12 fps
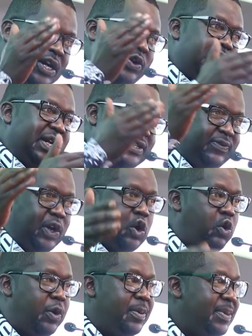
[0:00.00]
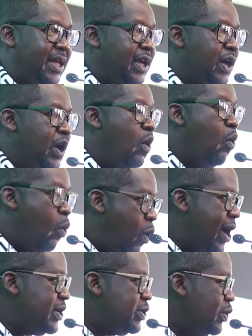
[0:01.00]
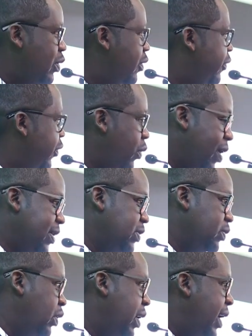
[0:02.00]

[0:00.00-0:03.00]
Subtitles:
the creative economy, one to look forward to.